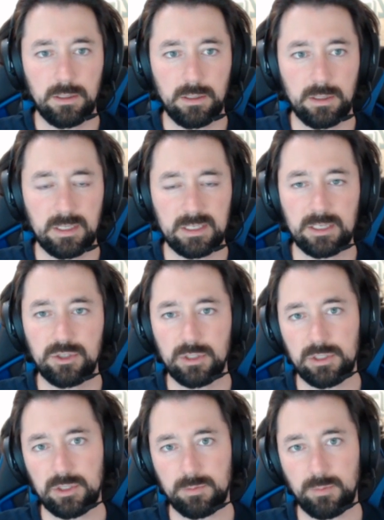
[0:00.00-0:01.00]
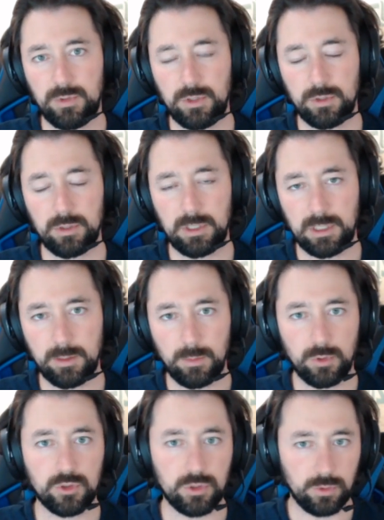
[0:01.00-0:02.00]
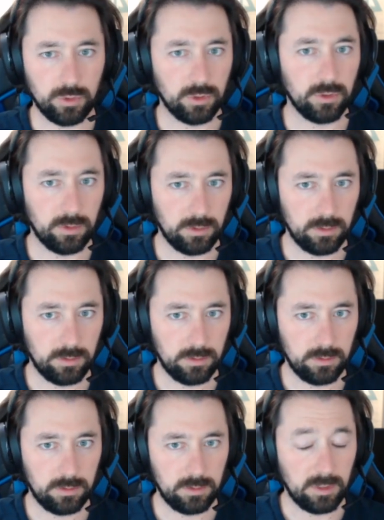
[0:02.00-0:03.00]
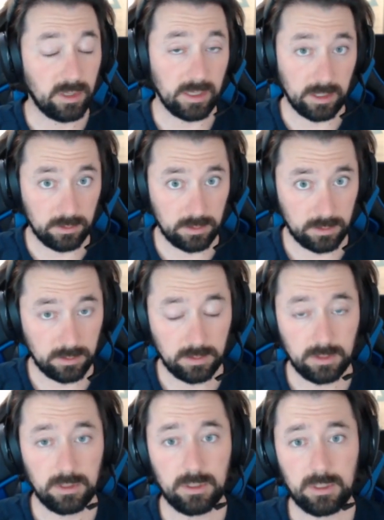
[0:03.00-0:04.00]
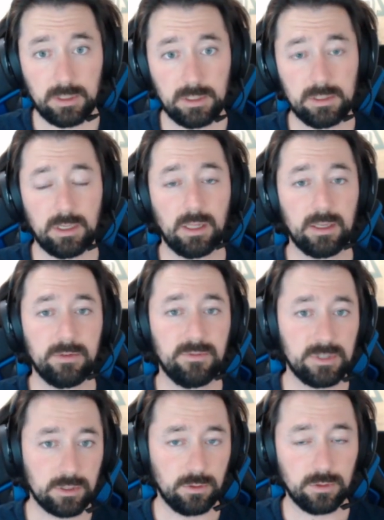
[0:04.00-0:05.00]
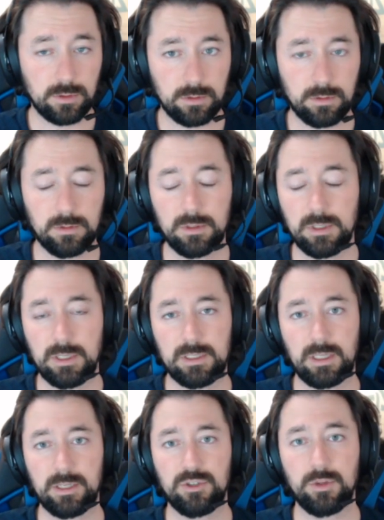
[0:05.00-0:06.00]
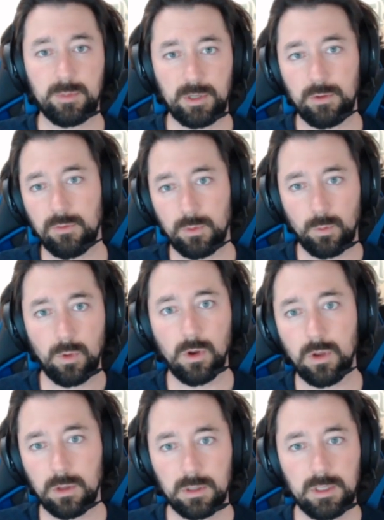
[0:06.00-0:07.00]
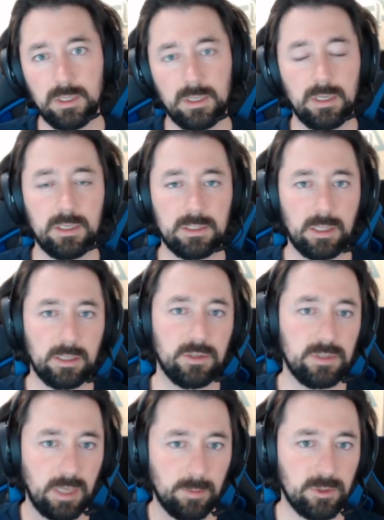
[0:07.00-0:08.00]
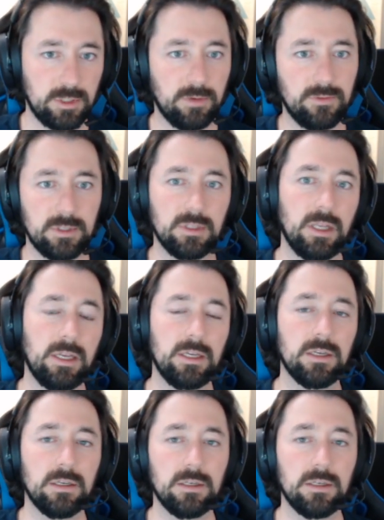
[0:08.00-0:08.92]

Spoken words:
essentially it's just purely an emotional hurdle, nothing else. It's not like a physical hurdle. It's not like jumping over a wall. It's not like you stabbed yourself in the leg.